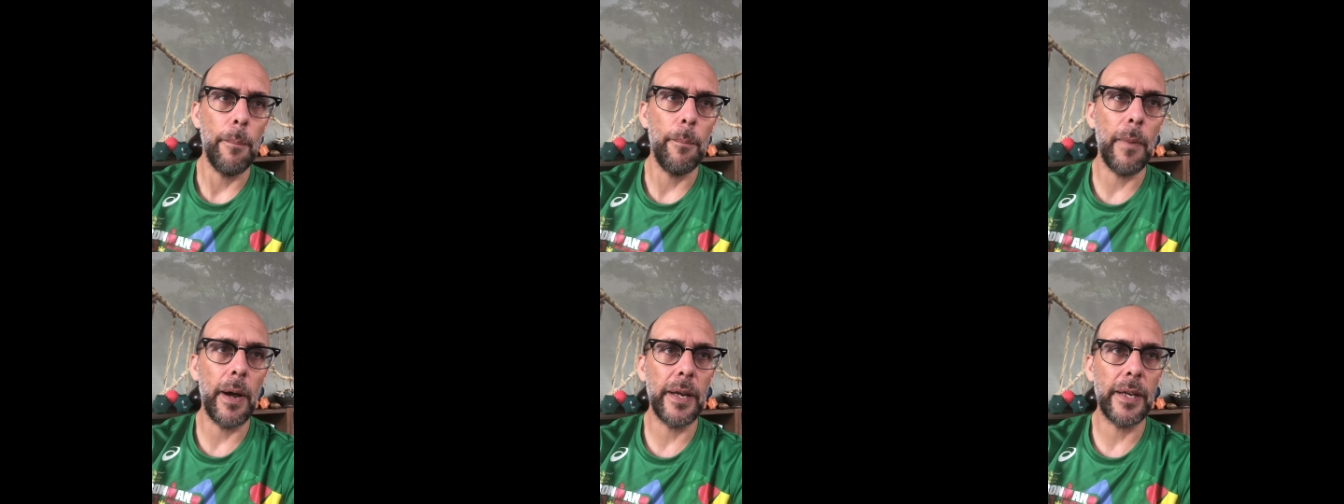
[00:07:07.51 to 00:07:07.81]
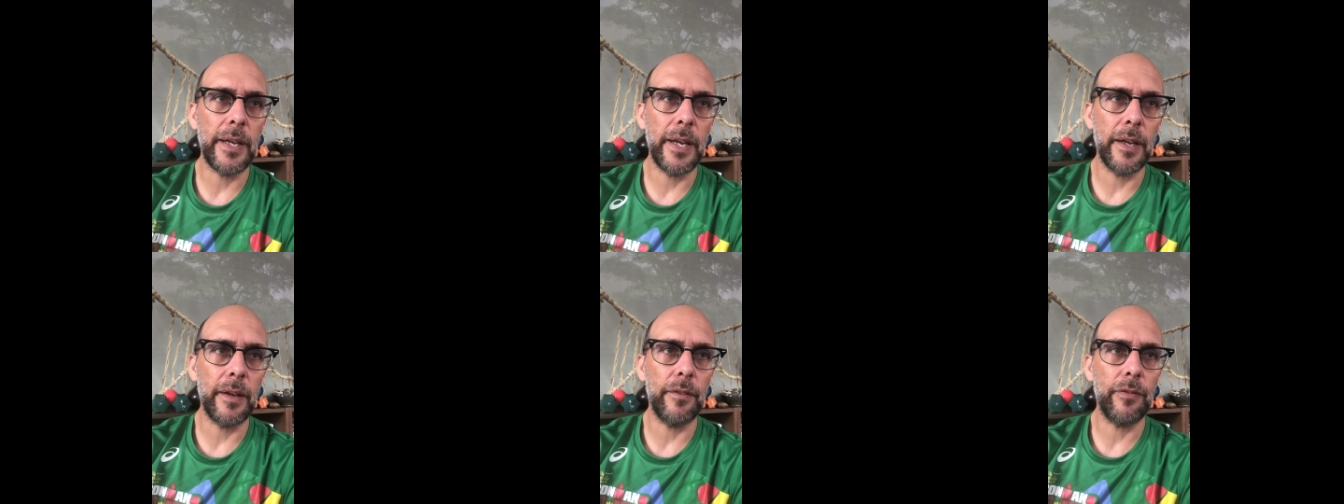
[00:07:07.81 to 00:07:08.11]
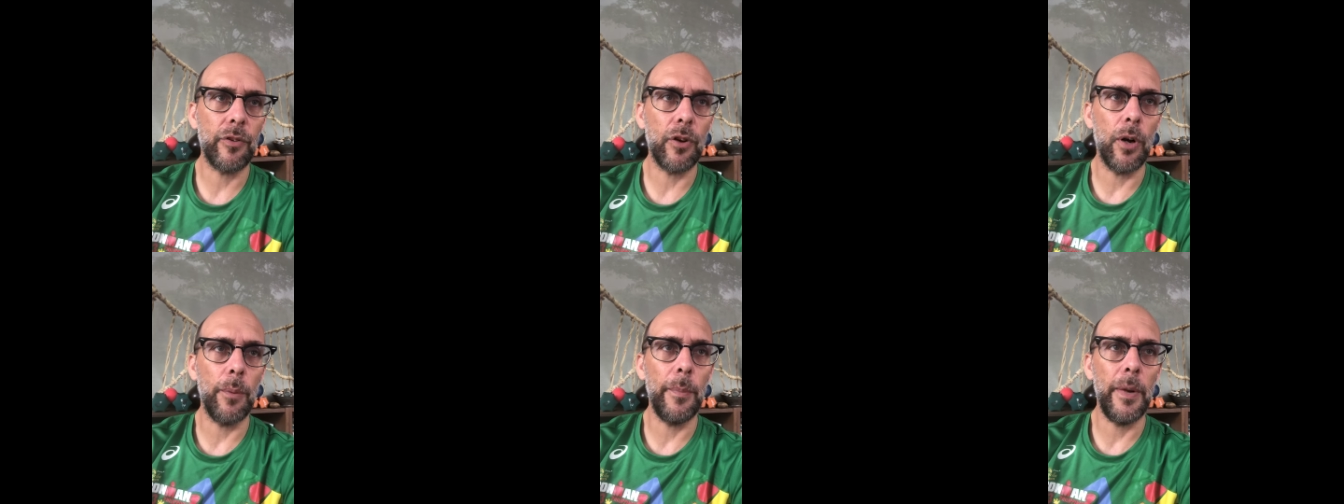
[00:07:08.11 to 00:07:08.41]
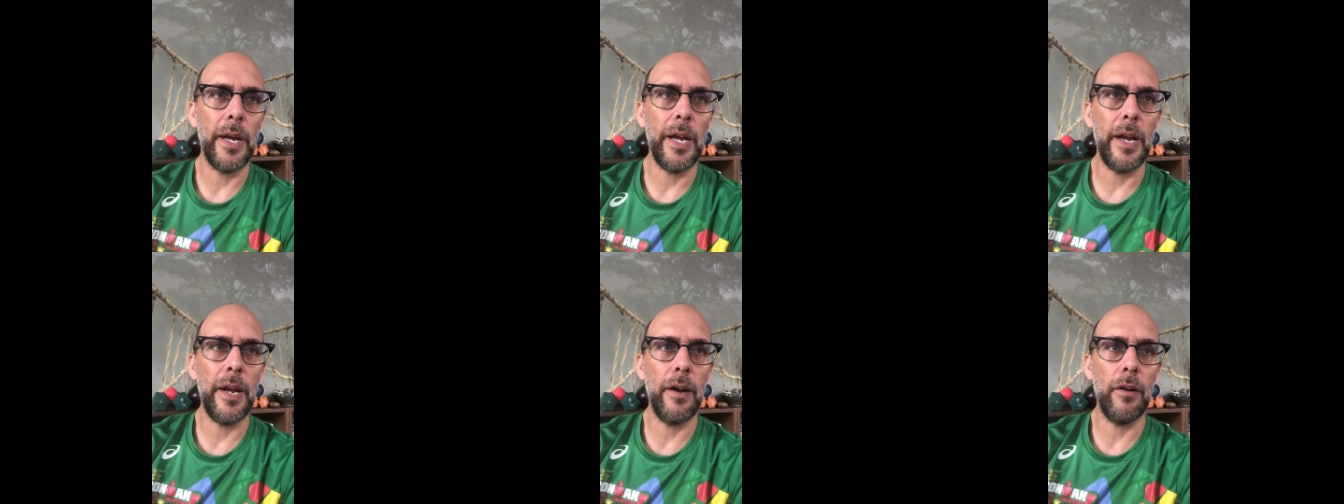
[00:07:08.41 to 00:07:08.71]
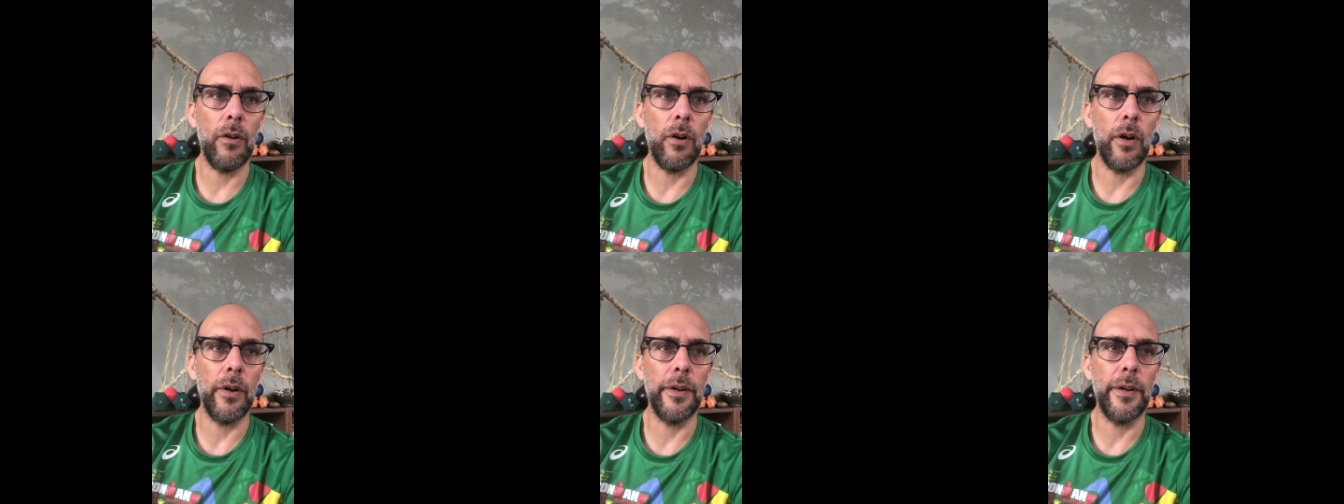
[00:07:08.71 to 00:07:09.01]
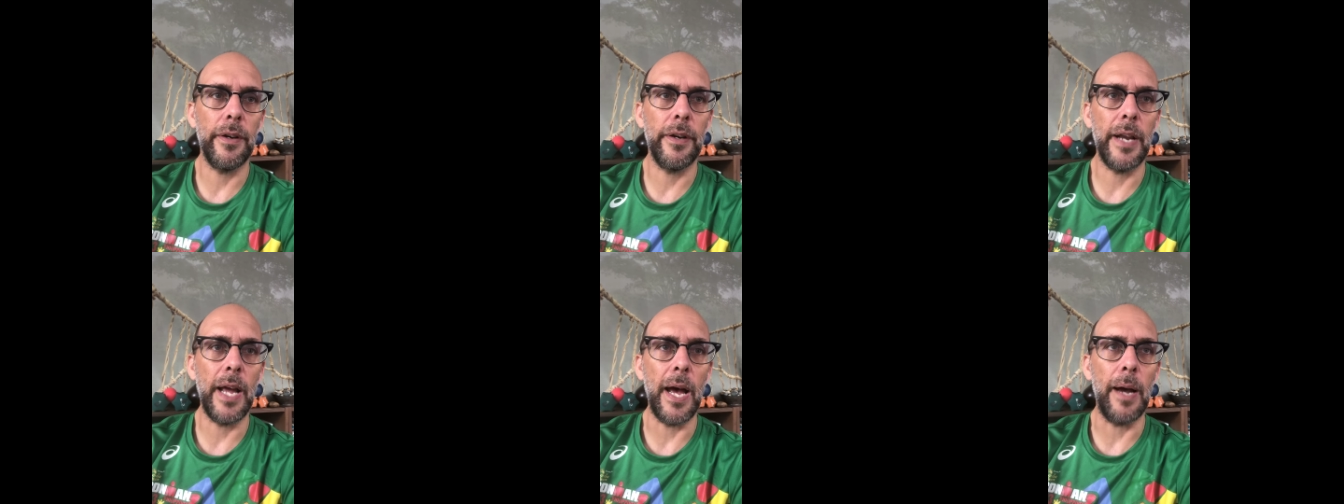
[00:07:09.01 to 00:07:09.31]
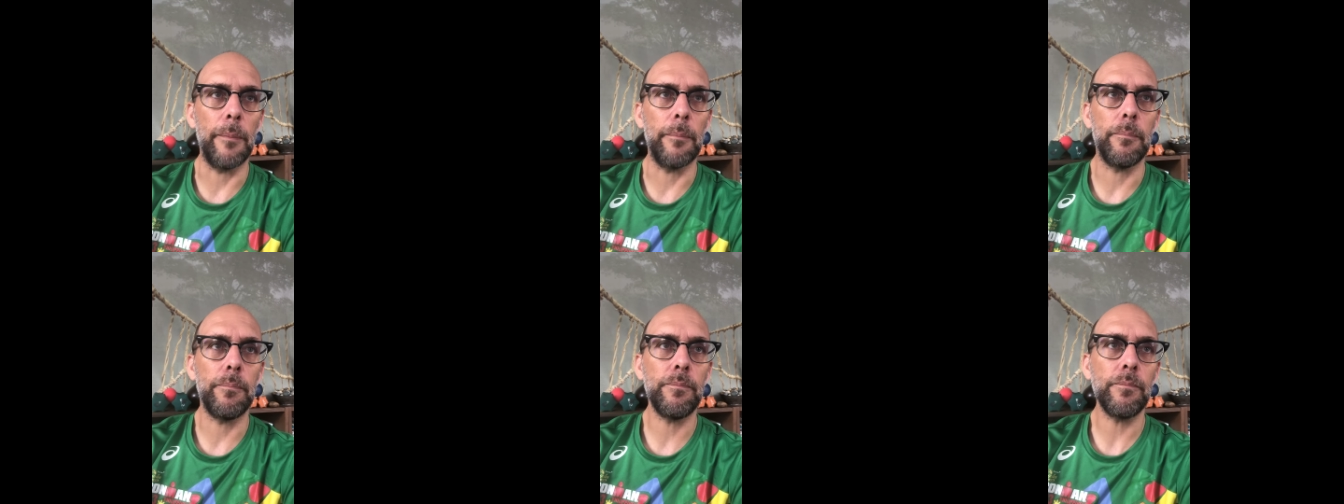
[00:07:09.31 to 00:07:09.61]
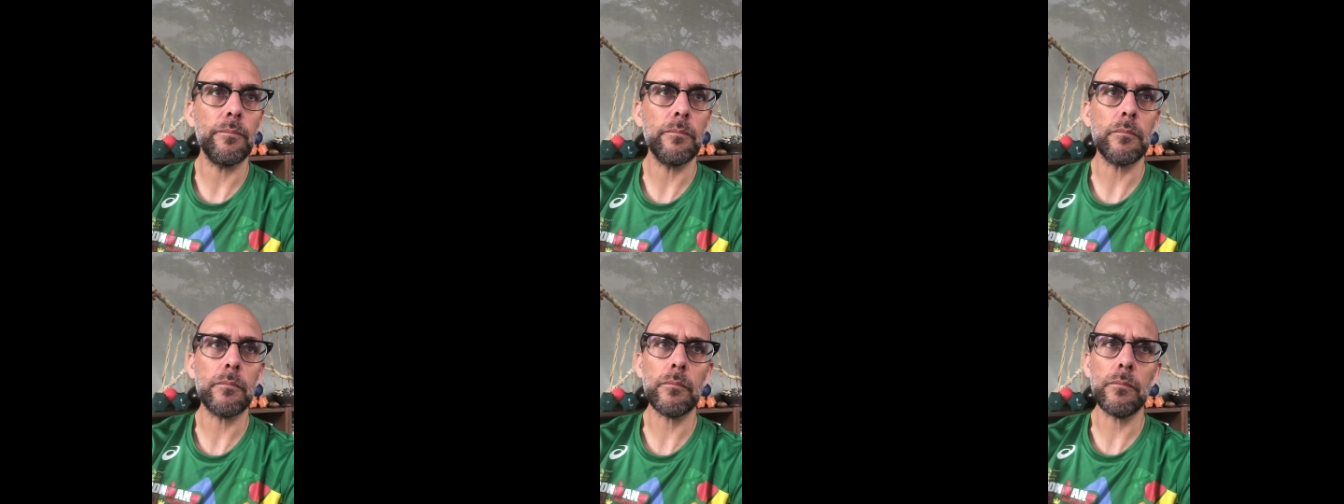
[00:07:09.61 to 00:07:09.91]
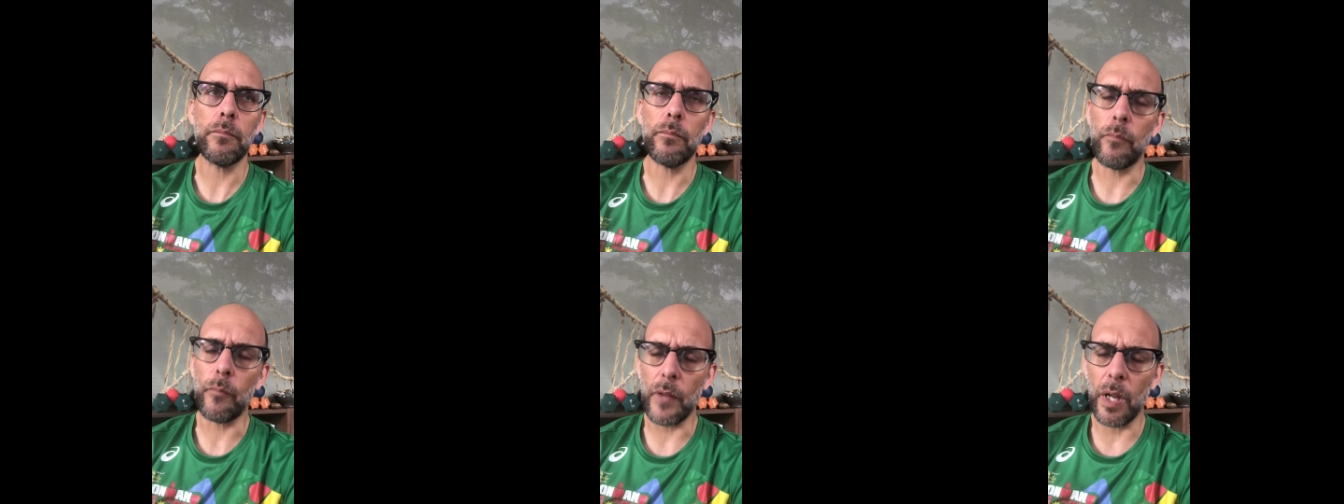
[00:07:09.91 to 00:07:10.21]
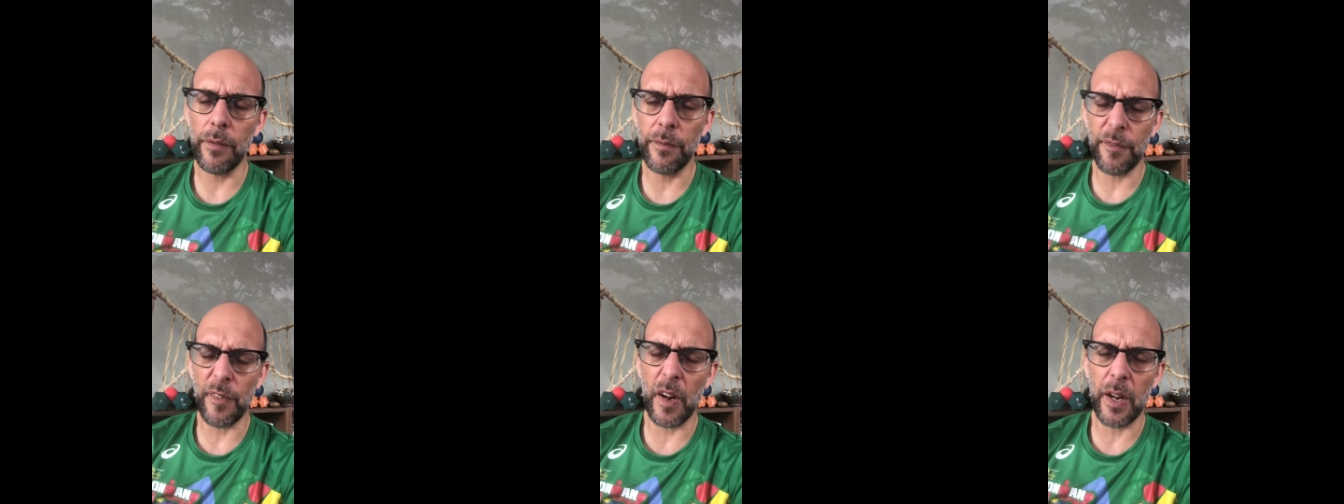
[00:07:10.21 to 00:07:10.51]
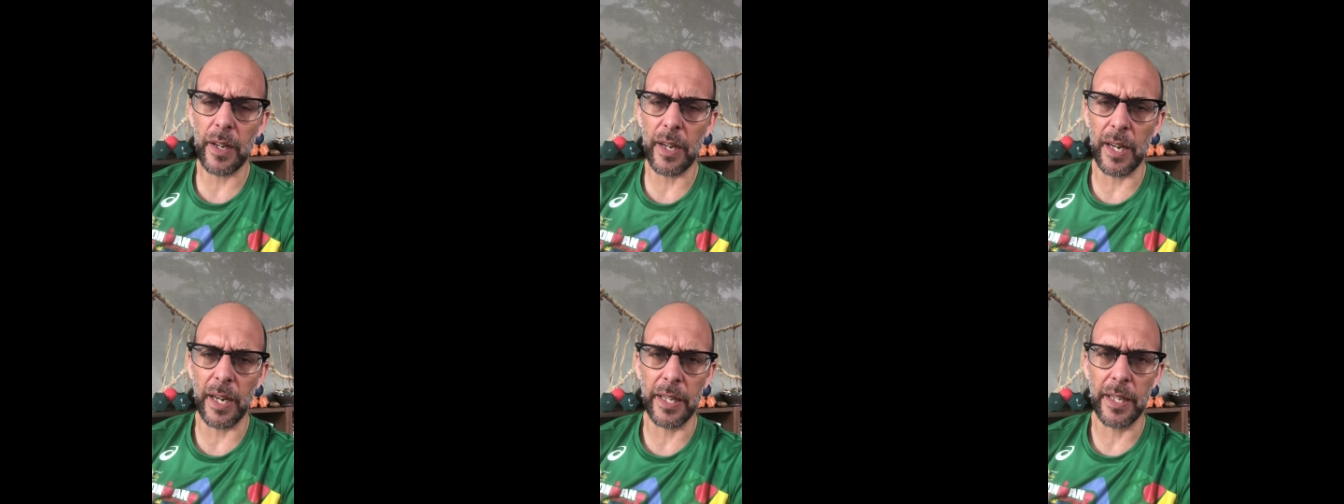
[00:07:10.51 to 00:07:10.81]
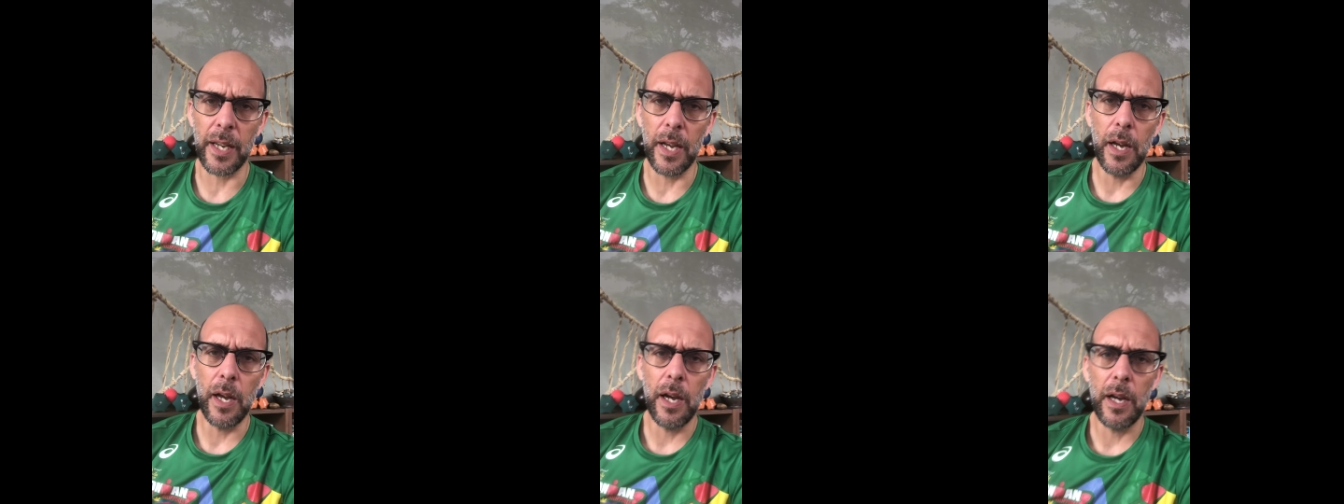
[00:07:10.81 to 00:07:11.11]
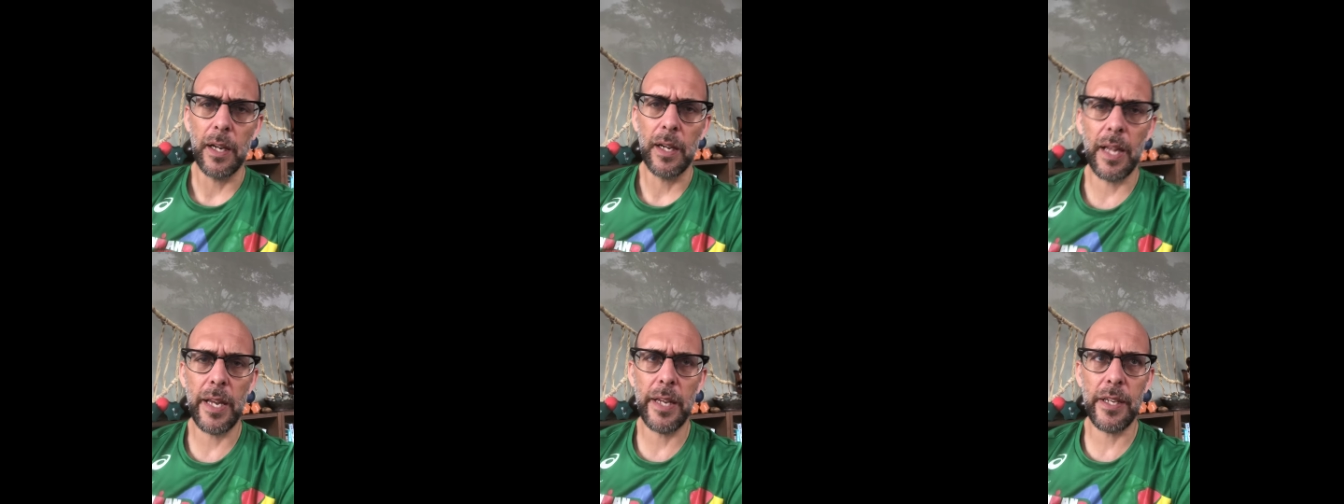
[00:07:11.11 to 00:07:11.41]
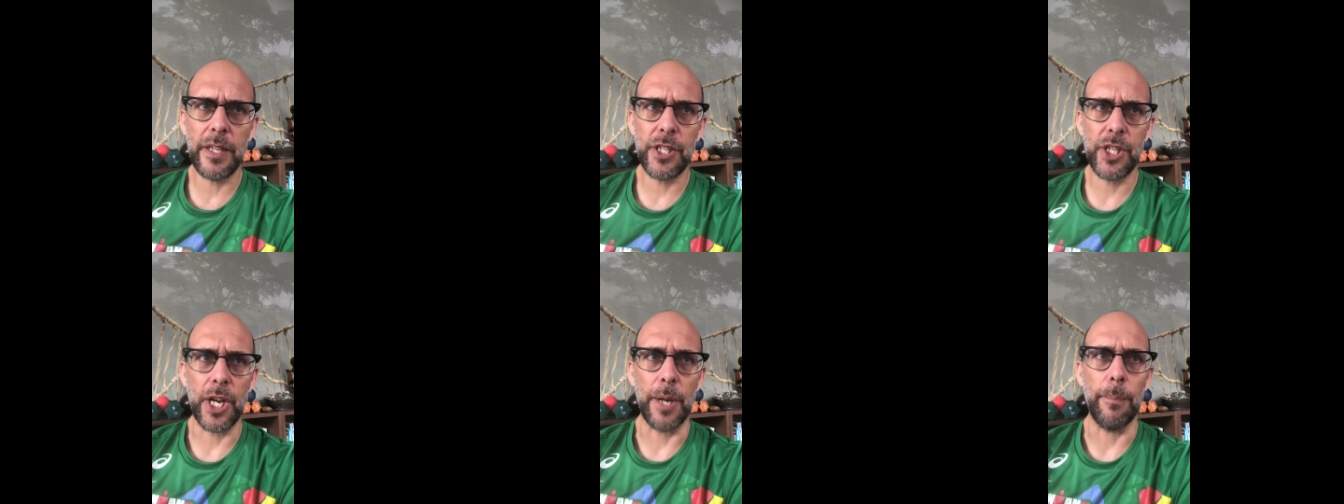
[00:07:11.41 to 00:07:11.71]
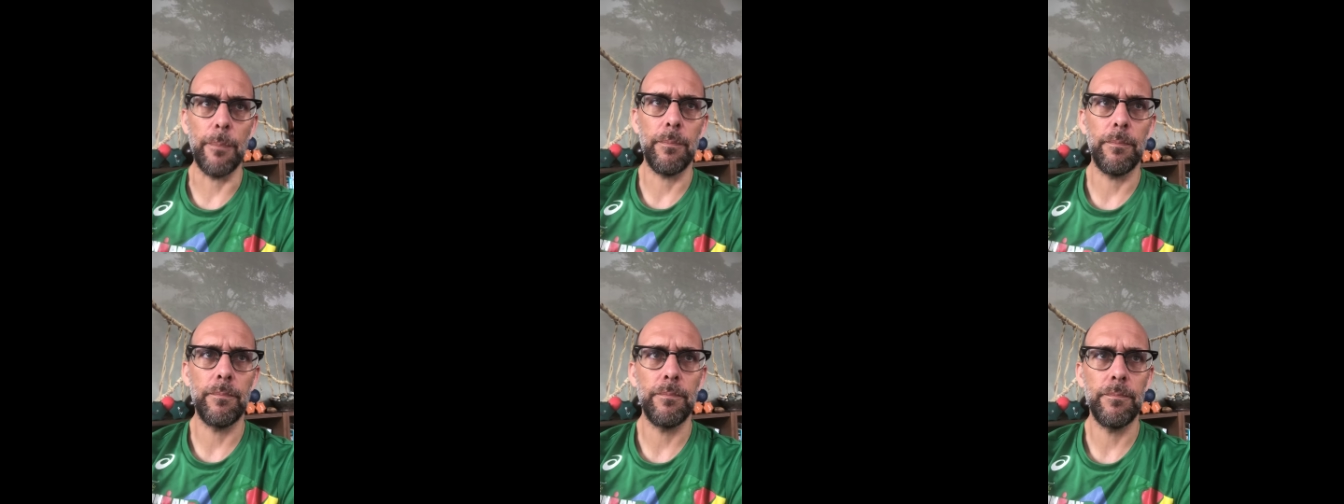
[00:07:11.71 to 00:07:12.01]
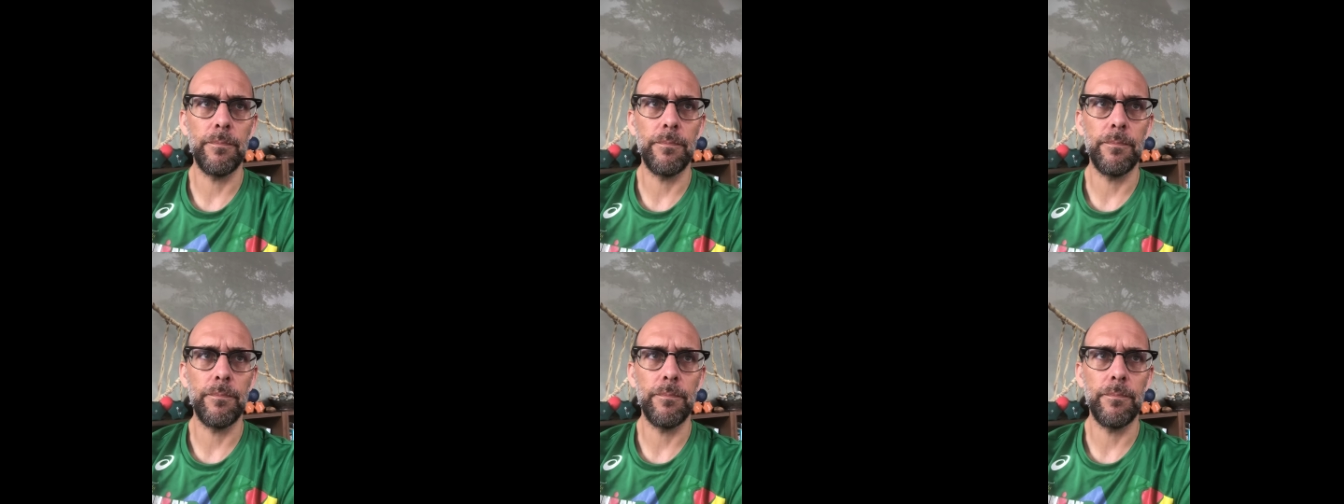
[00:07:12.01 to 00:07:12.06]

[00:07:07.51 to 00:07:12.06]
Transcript: making from here on now. And finally, leadership.